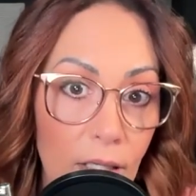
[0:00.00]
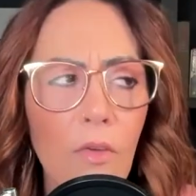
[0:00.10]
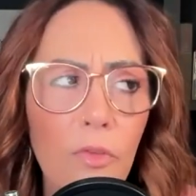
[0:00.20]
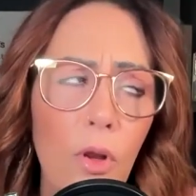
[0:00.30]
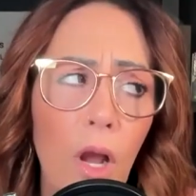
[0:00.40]

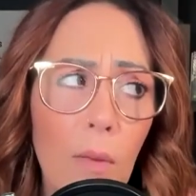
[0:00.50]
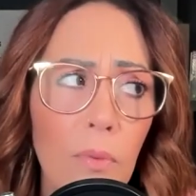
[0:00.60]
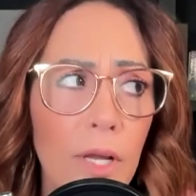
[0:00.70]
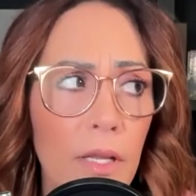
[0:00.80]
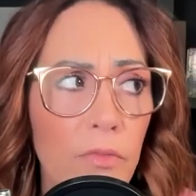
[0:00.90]
If you're
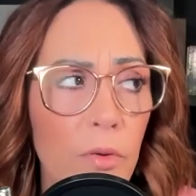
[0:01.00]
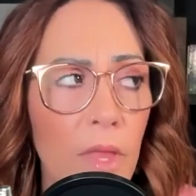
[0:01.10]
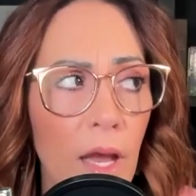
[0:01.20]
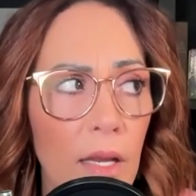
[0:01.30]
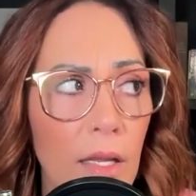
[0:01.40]
operating from
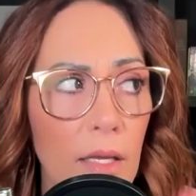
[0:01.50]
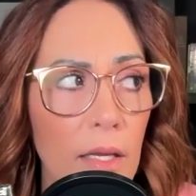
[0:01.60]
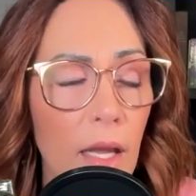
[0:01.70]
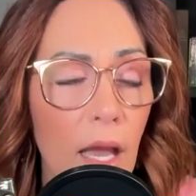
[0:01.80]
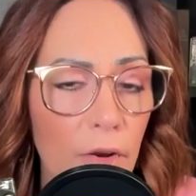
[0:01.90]
that
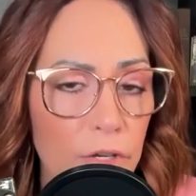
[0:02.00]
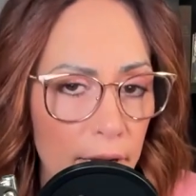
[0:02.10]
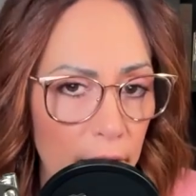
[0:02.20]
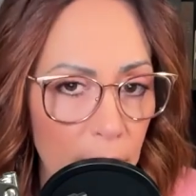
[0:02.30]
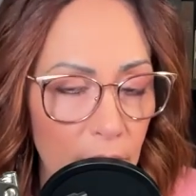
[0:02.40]

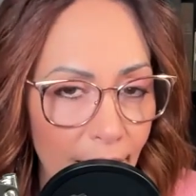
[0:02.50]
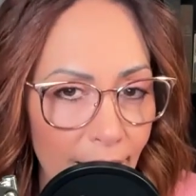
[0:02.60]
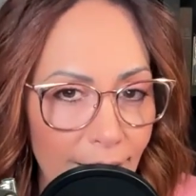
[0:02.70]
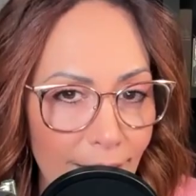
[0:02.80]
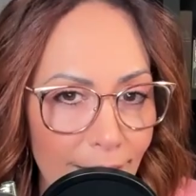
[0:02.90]
energetic
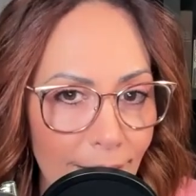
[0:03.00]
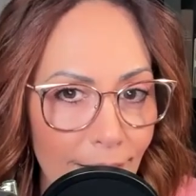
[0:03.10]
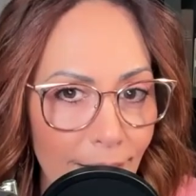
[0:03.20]
place,